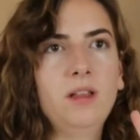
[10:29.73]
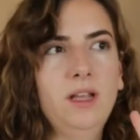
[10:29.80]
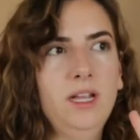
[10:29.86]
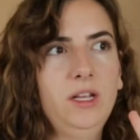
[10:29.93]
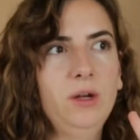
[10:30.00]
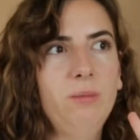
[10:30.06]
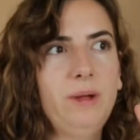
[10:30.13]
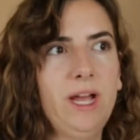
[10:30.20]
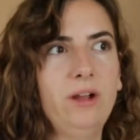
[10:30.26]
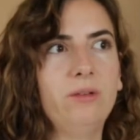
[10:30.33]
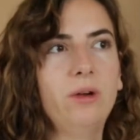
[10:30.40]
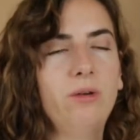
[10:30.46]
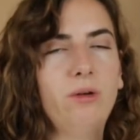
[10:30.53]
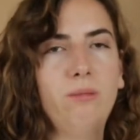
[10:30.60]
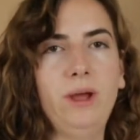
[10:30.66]
like your
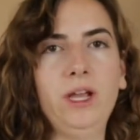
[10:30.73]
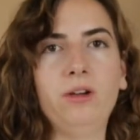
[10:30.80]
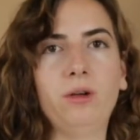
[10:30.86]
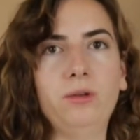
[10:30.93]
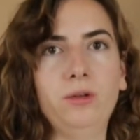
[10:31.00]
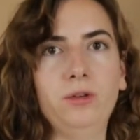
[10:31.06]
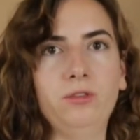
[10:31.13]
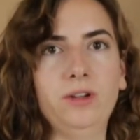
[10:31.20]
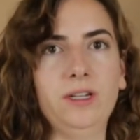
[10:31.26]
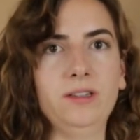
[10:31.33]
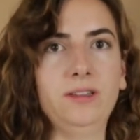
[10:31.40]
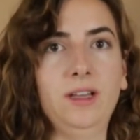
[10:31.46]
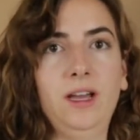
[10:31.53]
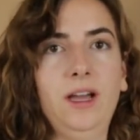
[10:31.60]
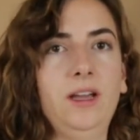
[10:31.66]
macro and
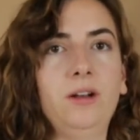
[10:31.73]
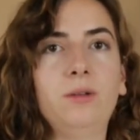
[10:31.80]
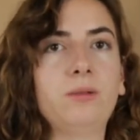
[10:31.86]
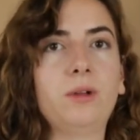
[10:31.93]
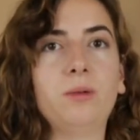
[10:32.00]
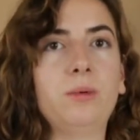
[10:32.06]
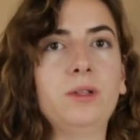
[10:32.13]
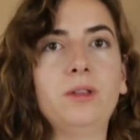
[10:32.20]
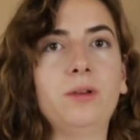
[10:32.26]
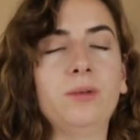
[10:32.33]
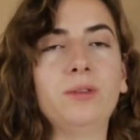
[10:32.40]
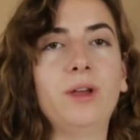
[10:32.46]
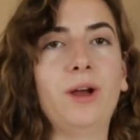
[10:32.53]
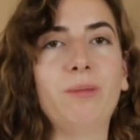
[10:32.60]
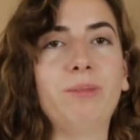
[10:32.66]
micronutrients. I don't know what
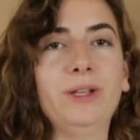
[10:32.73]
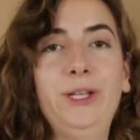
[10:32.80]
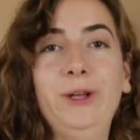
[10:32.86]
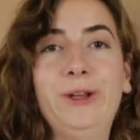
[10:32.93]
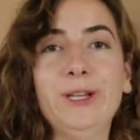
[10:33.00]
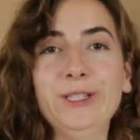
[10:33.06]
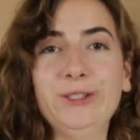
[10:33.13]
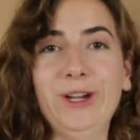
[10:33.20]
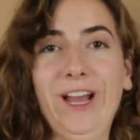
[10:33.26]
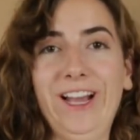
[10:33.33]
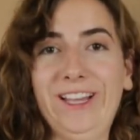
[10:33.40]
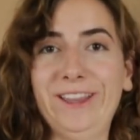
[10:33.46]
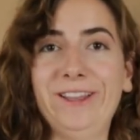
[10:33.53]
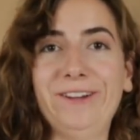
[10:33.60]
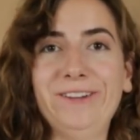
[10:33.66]
those are, but you can
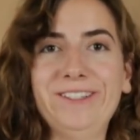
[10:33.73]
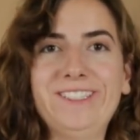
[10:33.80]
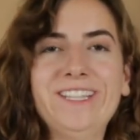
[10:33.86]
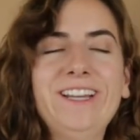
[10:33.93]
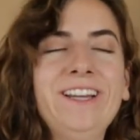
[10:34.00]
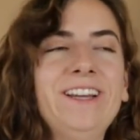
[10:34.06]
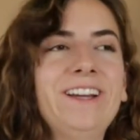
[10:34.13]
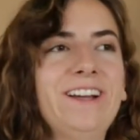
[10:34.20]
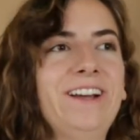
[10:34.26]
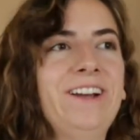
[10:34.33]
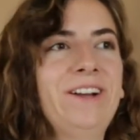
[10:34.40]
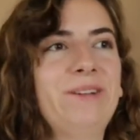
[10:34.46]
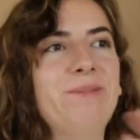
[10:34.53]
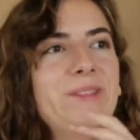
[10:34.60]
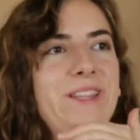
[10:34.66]
track those.
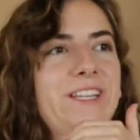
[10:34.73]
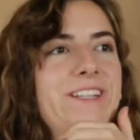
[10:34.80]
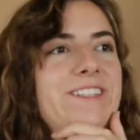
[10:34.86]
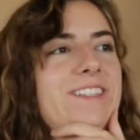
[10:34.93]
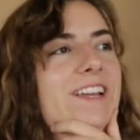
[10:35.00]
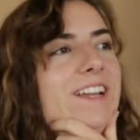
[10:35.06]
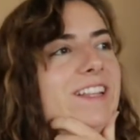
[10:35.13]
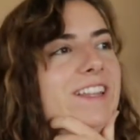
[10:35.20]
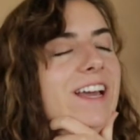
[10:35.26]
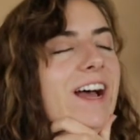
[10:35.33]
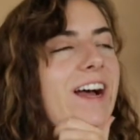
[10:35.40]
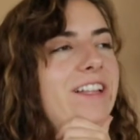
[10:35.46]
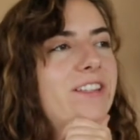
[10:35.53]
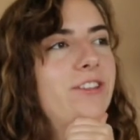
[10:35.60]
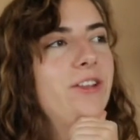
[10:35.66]
Um, things like
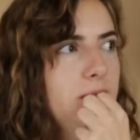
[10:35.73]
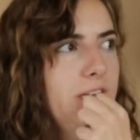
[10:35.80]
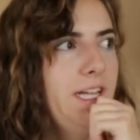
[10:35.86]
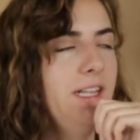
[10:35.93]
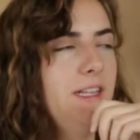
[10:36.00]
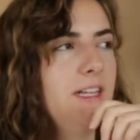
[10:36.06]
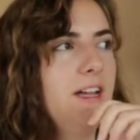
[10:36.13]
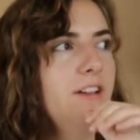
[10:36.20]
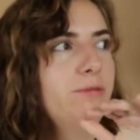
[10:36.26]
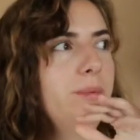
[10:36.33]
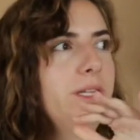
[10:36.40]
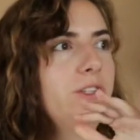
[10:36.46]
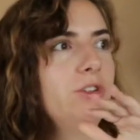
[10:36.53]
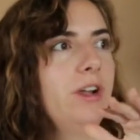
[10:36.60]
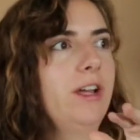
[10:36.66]
that. Lately, I've
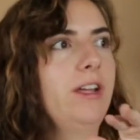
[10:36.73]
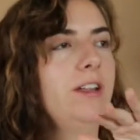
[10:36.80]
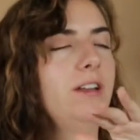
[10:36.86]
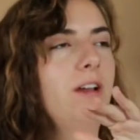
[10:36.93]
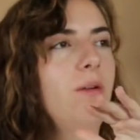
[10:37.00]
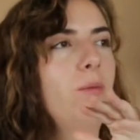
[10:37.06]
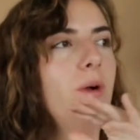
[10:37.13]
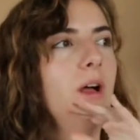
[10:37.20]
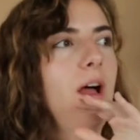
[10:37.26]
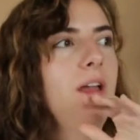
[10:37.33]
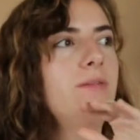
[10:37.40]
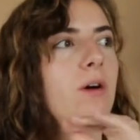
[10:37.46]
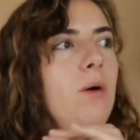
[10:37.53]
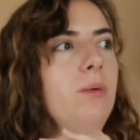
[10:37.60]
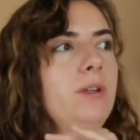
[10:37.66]
been trying, well,
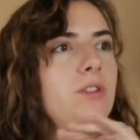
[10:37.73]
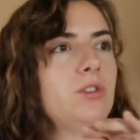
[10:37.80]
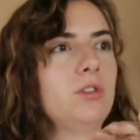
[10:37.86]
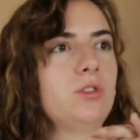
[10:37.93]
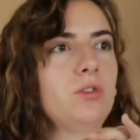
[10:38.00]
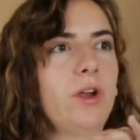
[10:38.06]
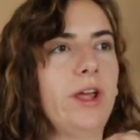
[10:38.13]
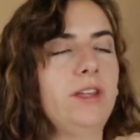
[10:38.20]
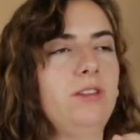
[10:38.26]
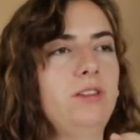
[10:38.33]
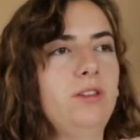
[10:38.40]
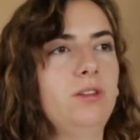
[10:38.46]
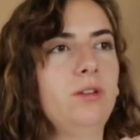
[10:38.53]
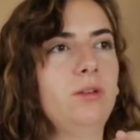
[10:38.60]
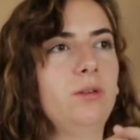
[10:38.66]
I've always just tried
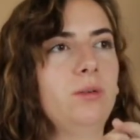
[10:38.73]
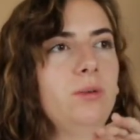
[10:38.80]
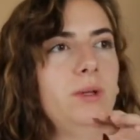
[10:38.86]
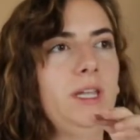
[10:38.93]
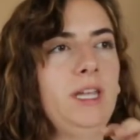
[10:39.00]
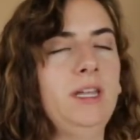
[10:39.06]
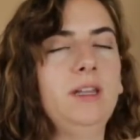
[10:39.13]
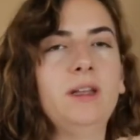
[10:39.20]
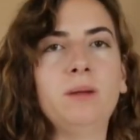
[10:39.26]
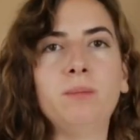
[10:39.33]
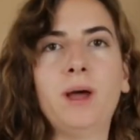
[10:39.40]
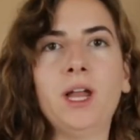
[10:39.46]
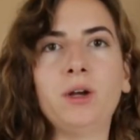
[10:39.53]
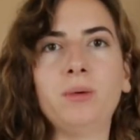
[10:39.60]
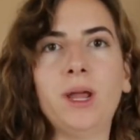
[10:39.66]
to eat in
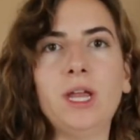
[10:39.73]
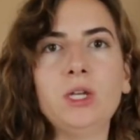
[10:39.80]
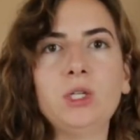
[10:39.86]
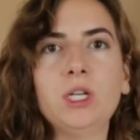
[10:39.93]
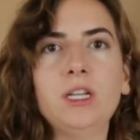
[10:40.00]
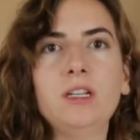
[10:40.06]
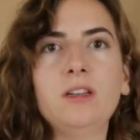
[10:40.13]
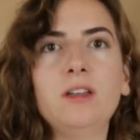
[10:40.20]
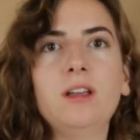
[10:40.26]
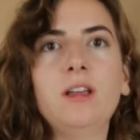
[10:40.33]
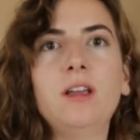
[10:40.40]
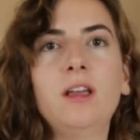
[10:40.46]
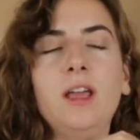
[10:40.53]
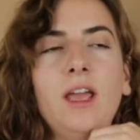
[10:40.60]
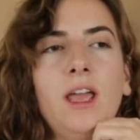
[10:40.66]
moderation,
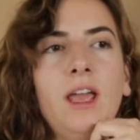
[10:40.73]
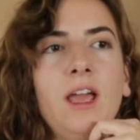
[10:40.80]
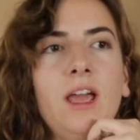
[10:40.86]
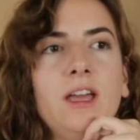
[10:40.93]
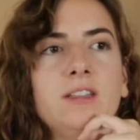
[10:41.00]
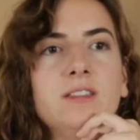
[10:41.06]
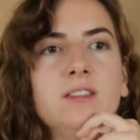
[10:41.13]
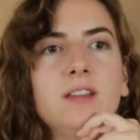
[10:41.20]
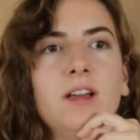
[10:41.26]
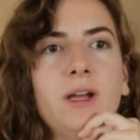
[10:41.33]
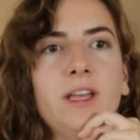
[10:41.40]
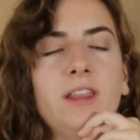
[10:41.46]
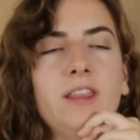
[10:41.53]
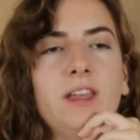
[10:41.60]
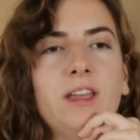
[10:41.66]
and
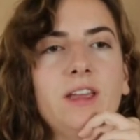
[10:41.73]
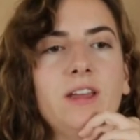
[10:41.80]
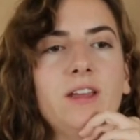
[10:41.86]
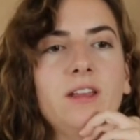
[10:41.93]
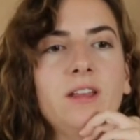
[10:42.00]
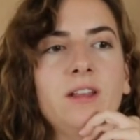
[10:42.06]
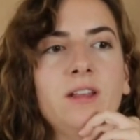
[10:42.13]
I think